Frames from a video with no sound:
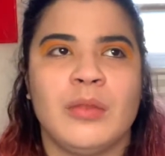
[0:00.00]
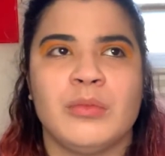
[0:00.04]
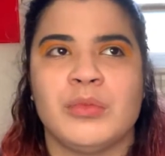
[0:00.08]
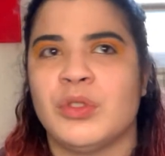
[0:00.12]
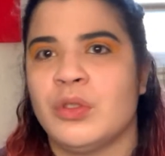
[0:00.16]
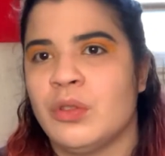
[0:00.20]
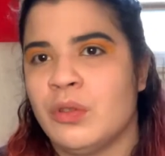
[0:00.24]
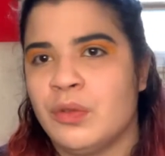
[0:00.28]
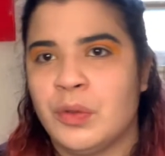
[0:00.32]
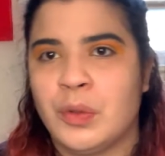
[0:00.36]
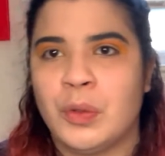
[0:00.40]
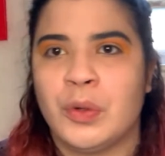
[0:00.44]

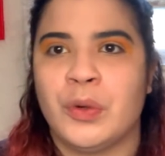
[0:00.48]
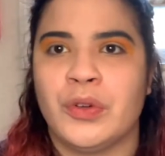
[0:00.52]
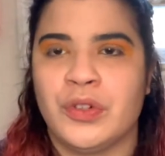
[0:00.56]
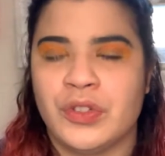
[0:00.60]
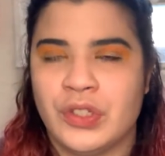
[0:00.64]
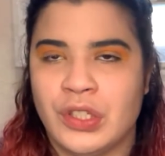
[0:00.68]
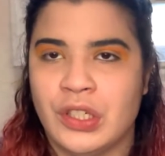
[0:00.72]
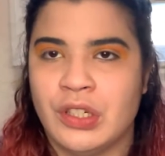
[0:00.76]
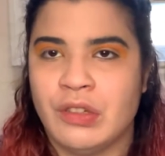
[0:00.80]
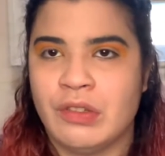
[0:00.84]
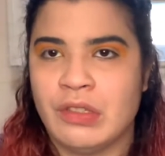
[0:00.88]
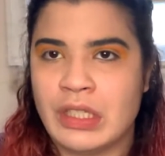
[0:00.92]
So of
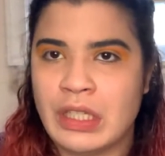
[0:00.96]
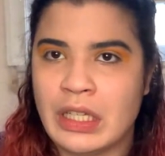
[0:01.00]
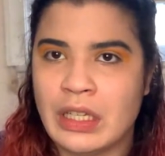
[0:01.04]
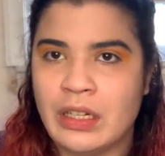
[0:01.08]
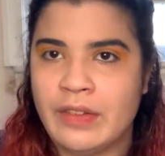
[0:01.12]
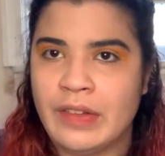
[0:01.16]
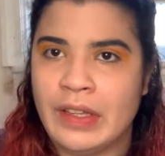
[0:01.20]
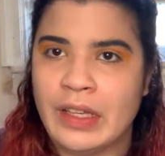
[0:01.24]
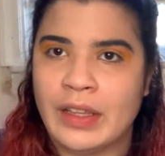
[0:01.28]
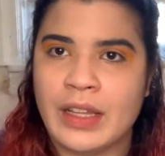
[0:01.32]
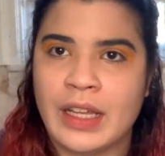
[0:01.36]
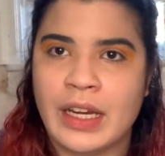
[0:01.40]
course, you know, it's kind
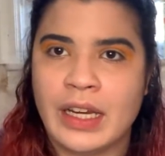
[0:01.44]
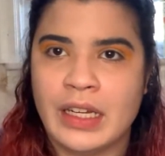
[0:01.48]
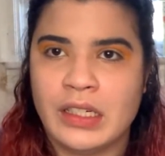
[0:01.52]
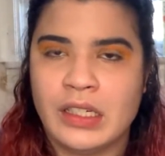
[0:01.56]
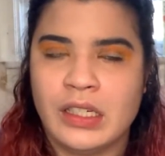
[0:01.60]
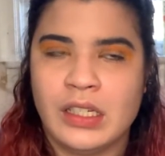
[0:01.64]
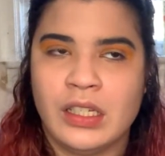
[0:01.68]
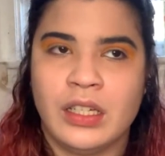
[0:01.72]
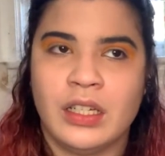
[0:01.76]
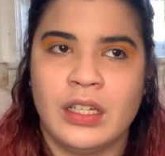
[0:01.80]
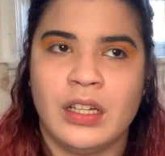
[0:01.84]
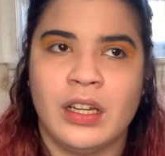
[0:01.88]
of like the
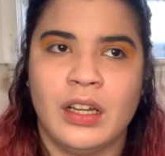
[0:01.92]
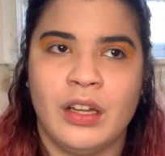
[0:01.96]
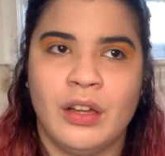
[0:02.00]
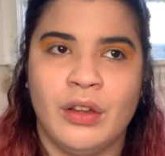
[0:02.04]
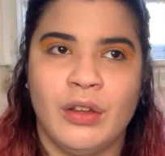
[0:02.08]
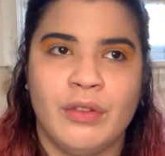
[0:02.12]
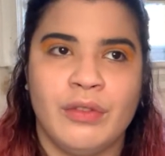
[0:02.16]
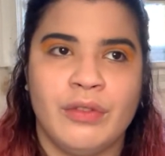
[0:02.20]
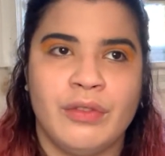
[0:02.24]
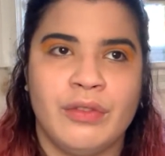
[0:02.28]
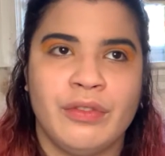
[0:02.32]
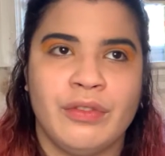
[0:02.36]
idea
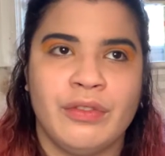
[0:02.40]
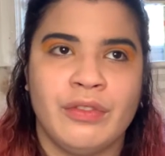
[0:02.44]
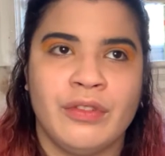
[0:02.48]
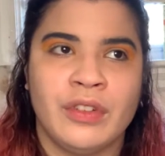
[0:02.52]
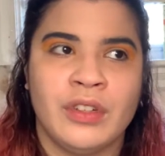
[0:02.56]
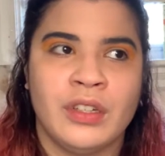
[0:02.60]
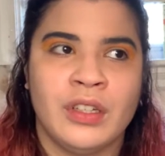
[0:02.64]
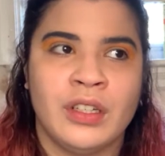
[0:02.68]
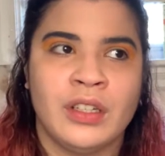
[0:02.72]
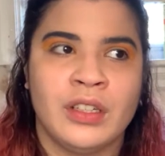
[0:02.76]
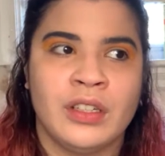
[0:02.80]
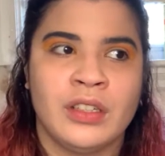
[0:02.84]
of,
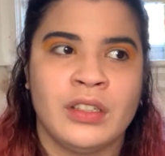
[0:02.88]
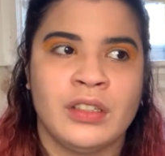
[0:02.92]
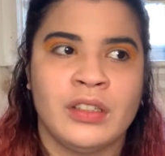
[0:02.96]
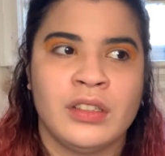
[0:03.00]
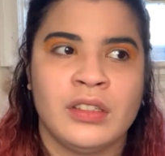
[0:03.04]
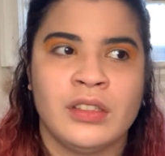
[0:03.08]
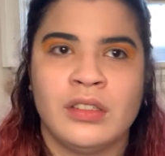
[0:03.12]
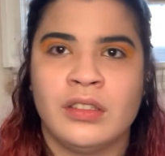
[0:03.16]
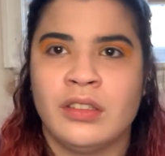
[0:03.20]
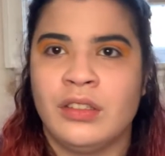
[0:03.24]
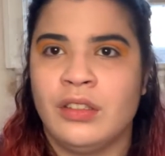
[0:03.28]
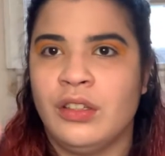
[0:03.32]

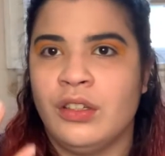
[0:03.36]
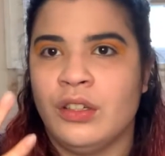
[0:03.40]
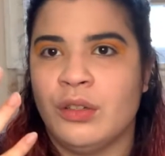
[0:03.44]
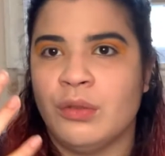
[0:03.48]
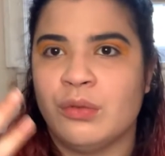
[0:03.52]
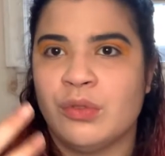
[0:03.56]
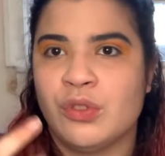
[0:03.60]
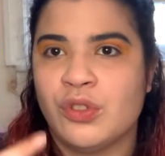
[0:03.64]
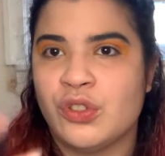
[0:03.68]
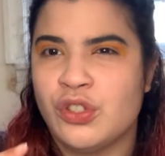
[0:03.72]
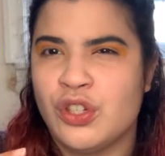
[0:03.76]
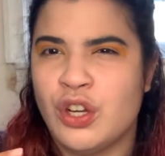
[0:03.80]
you
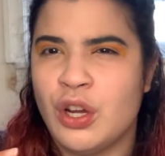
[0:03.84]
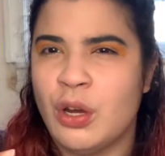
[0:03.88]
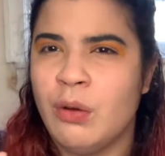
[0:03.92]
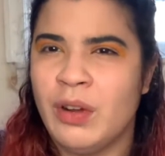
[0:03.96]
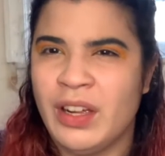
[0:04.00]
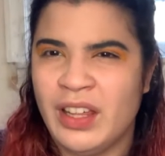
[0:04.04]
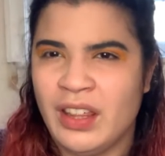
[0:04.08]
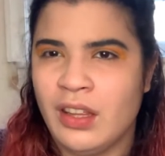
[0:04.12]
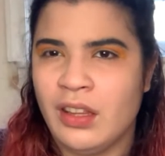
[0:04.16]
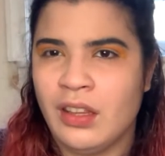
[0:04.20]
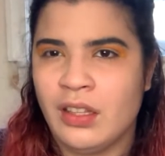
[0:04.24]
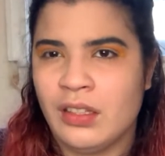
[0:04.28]
know, snow.
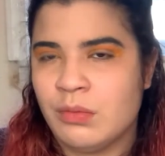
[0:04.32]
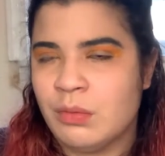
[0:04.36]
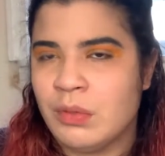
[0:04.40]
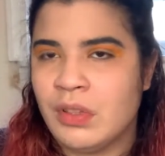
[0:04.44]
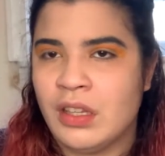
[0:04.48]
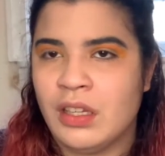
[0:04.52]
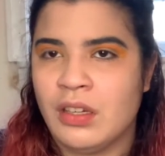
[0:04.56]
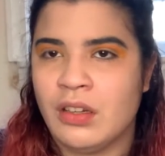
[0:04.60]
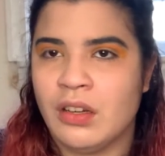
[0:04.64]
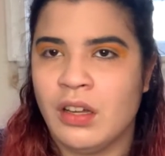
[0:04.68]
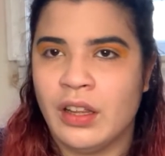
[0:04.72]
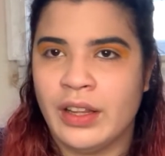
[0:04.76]
I think that's
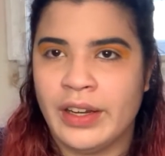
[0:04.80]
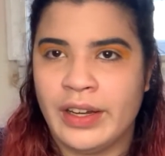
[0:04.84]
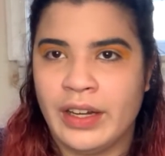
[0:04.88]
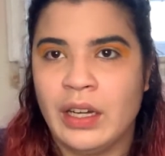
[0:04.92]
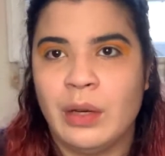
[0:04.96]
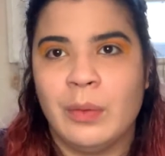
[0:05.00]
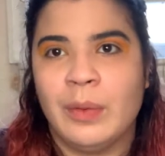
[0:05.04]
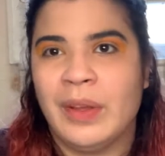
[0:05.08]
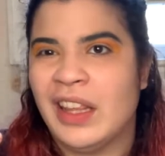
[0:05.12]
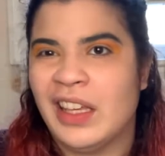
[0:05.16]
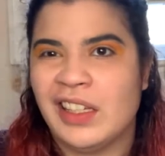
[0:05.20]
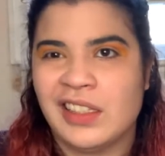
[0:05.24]
what they call it
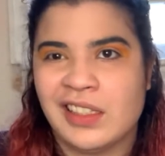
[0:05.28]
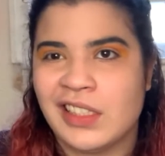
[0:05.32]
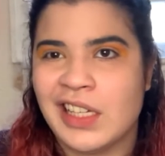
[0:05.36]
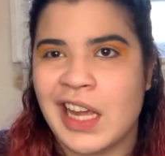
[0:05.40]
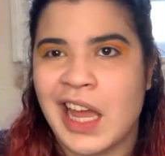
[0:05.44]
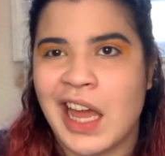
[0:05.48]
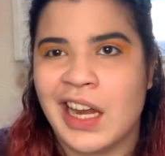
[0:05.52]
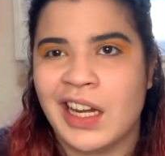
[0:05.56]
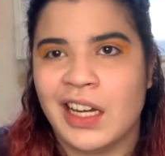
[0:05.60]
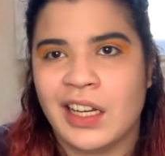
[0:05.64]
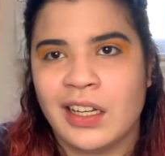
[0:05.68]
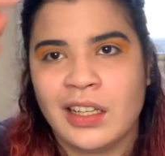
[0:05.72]
anyway, like
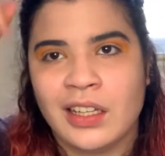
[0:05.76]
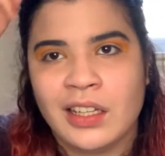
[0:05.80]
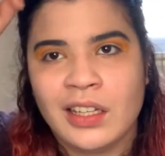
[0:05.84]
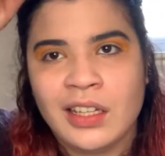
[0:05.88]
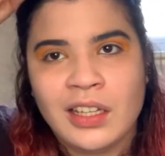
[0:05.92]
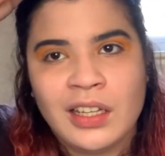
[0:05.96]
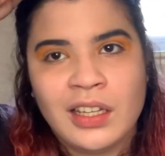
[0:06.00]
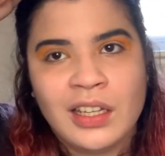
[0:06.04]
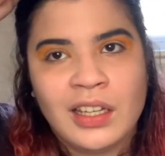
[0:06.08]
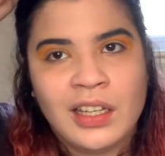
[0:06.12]
static.